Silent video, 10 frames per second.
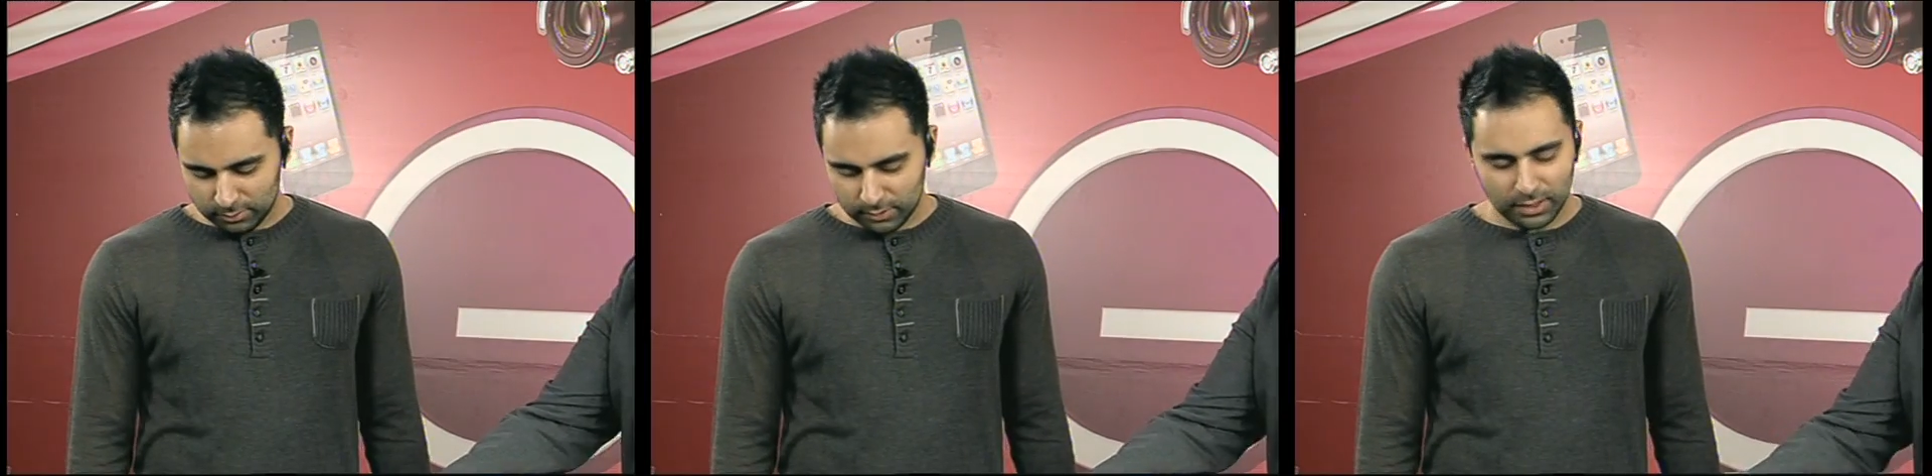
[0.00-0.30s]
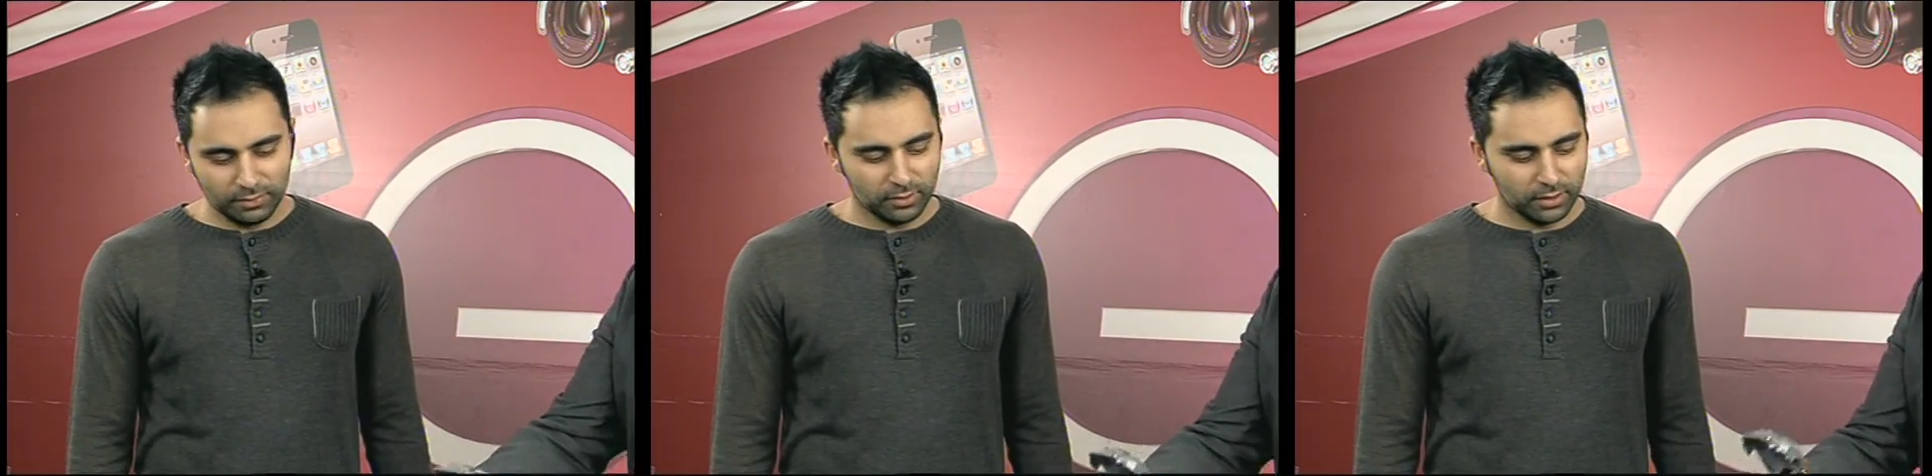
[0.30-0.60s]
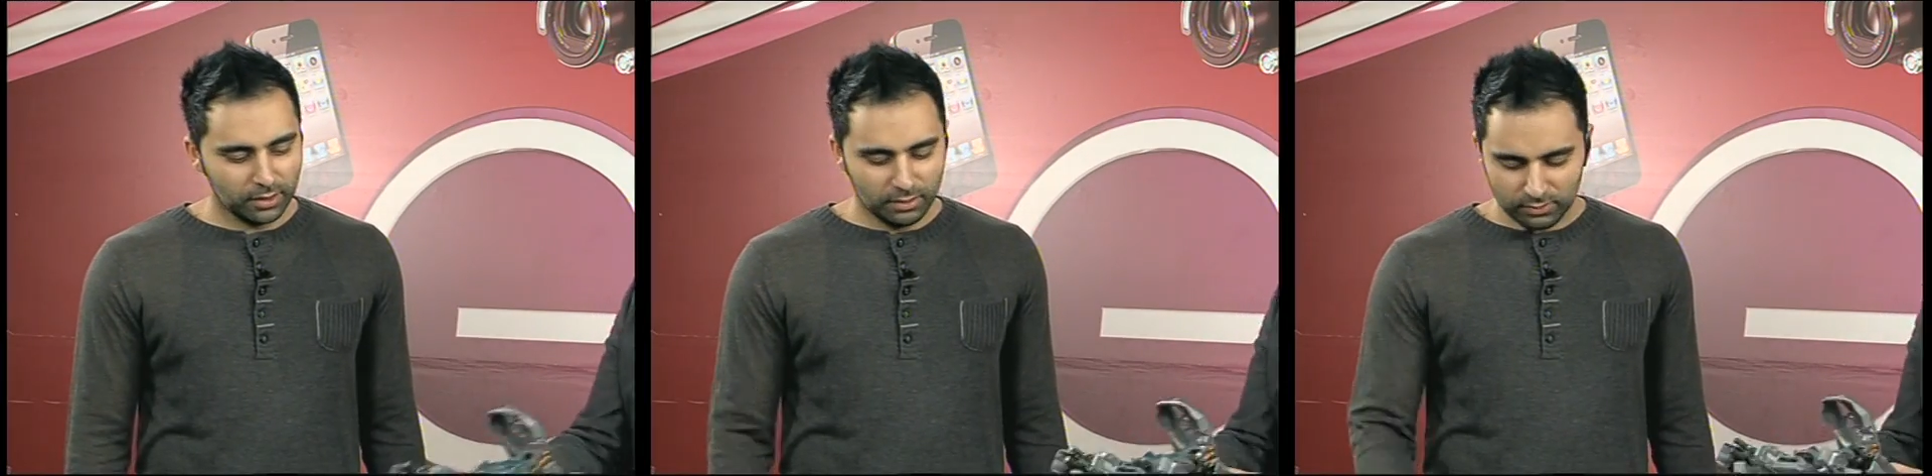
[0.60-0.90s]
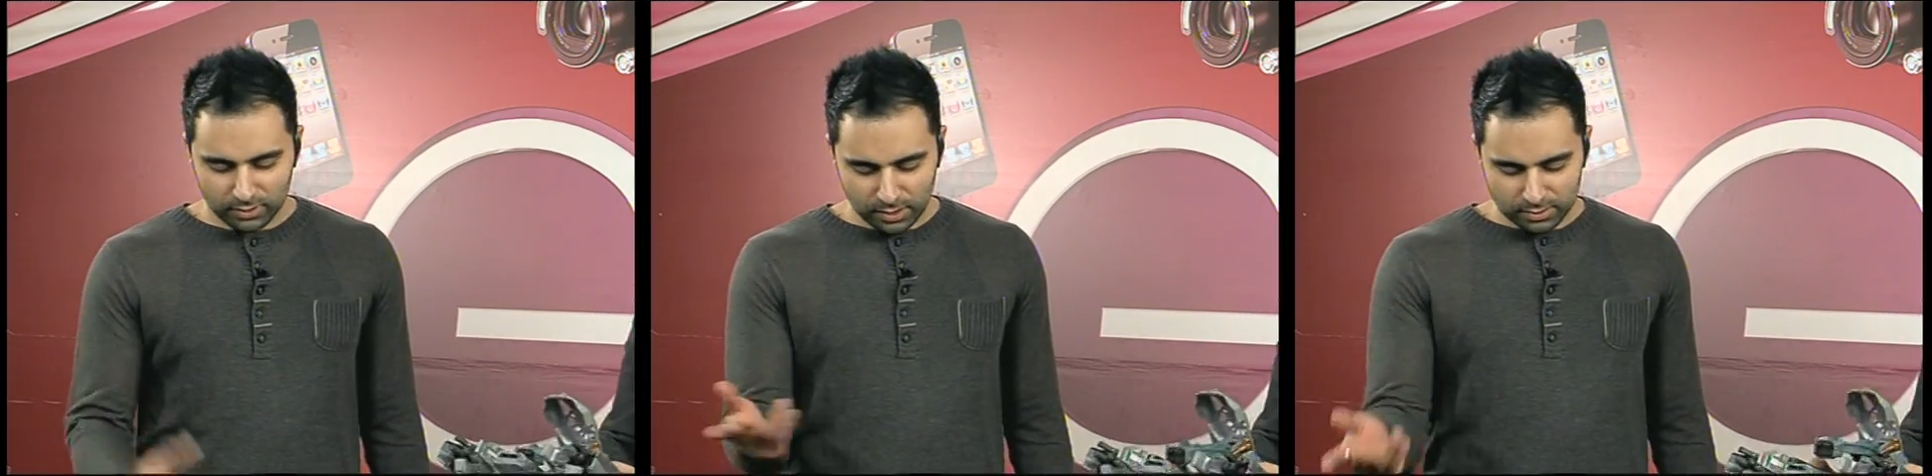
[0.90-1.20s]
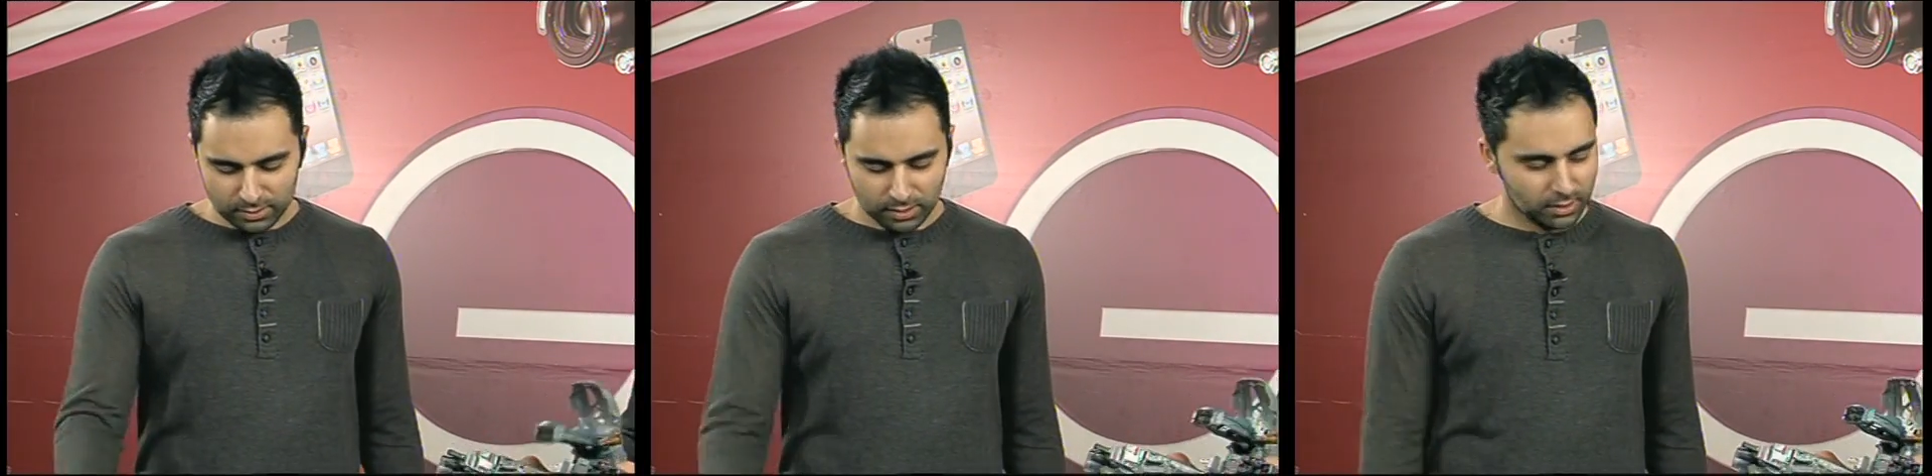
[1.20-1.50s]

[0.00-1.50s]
it even has